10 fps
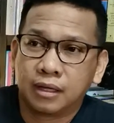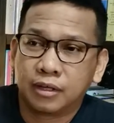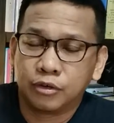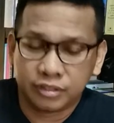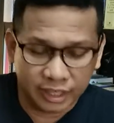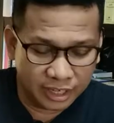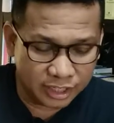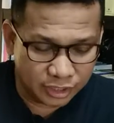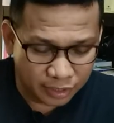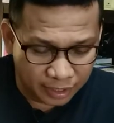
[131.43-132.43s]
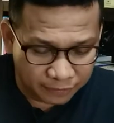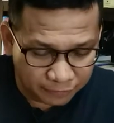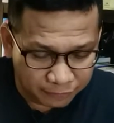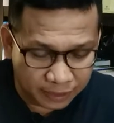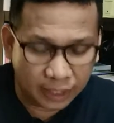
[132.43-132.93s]
Yung Genesis
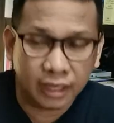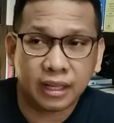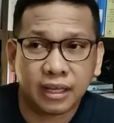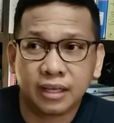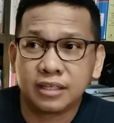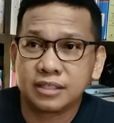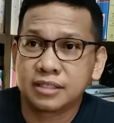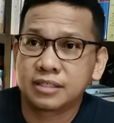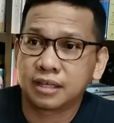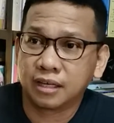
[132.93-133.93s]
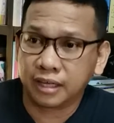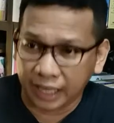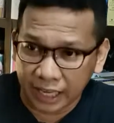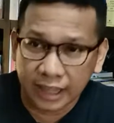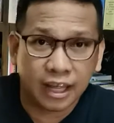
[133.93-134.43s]
3:15 is
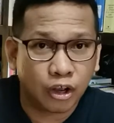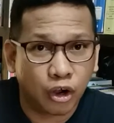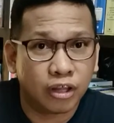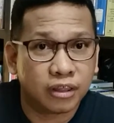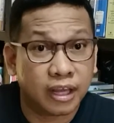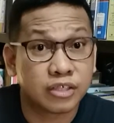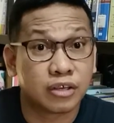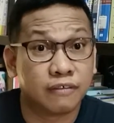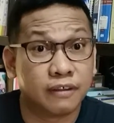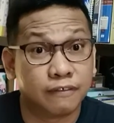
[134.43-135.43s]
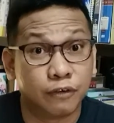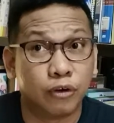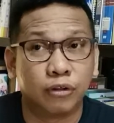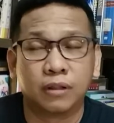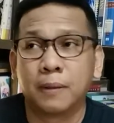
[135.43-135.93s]
in the context of the
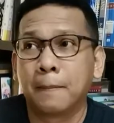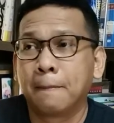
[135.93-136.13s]
fall.